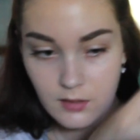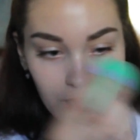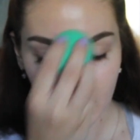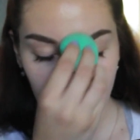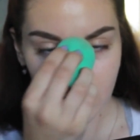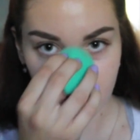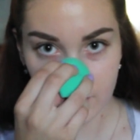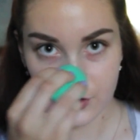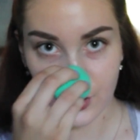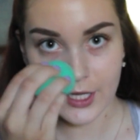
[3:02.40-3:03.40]
I'm kind of
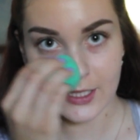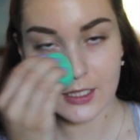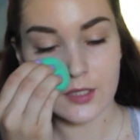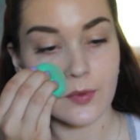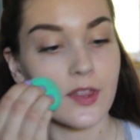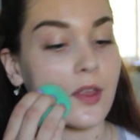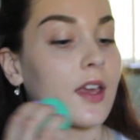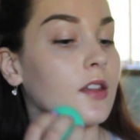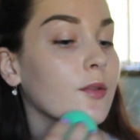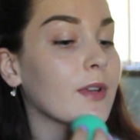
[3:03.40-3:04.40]
nervous trying this with
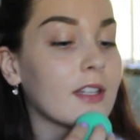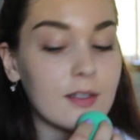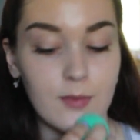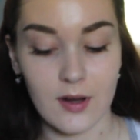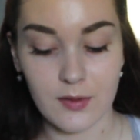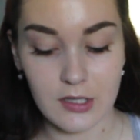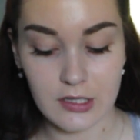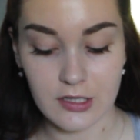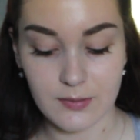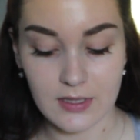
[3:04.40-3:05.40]
a luminizing
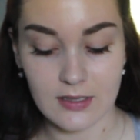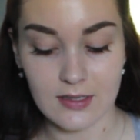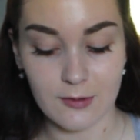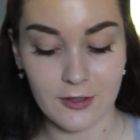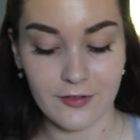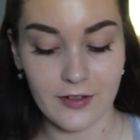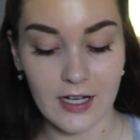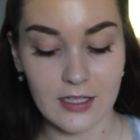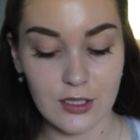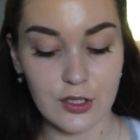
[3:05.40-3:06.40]
primer just because what if it
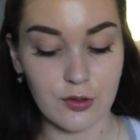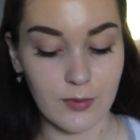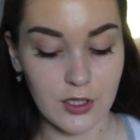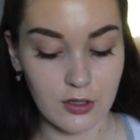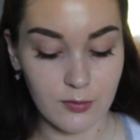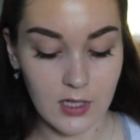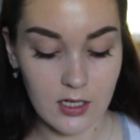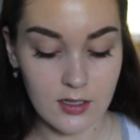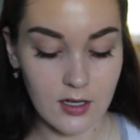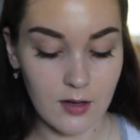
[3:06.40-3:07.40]
adds too much
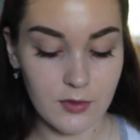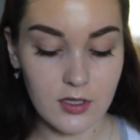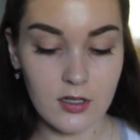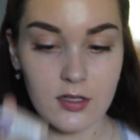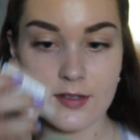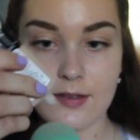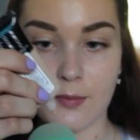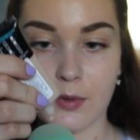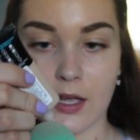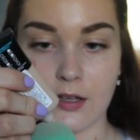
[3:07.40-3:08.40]
luminosity? I'm just going to
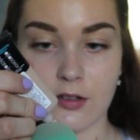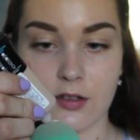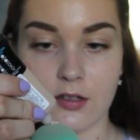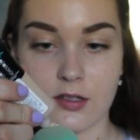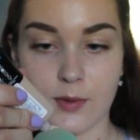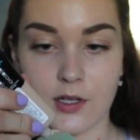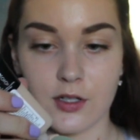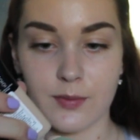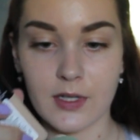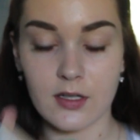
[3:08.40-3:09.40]
apply it to the
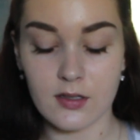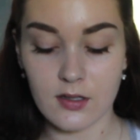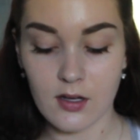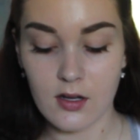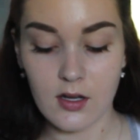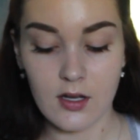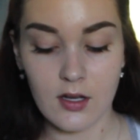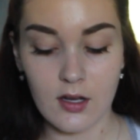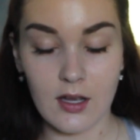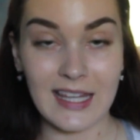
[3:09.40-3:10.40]
sponge because
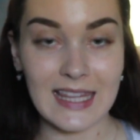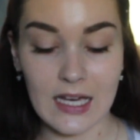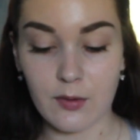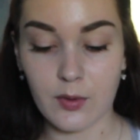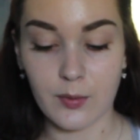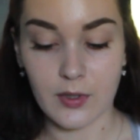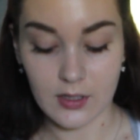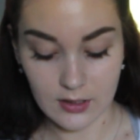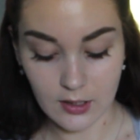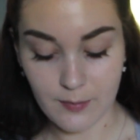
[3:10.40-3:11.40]
that will
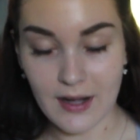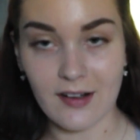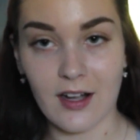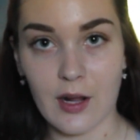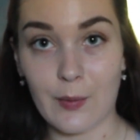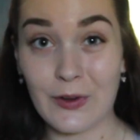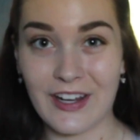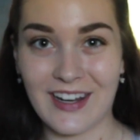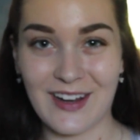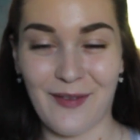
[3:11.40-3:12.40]
work a little better and I won't
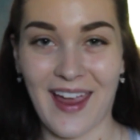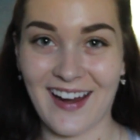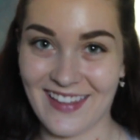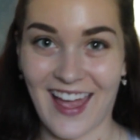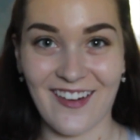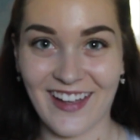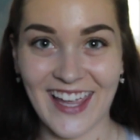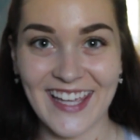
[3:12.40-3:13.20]
get it in my hair that way.